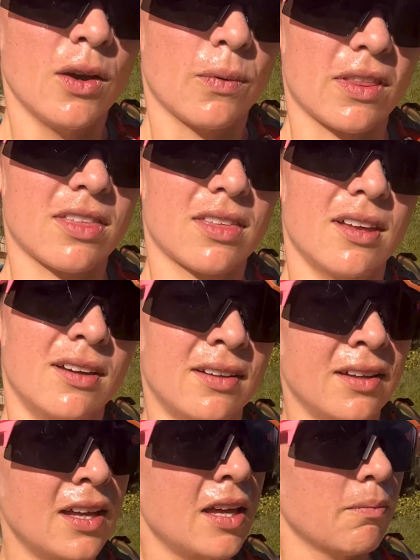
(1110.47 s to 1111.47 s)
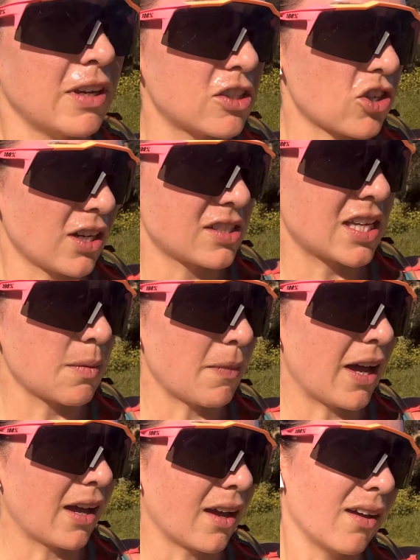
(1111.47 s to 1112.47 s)
with me trying to keep
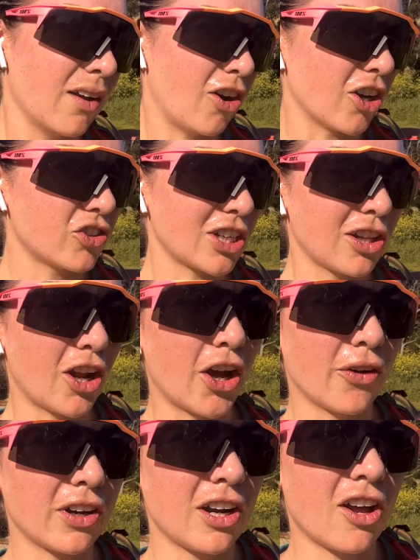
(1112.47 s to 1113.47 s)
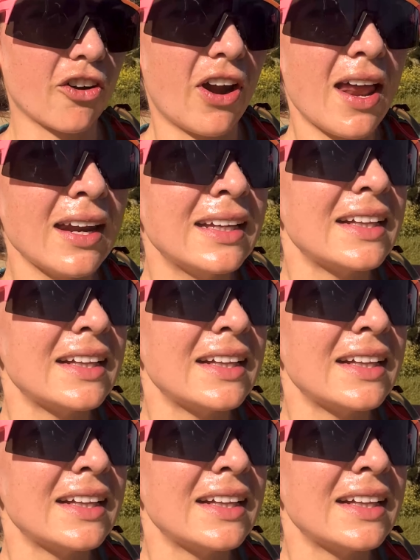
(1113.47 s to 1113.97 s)
my heart rate low on a long run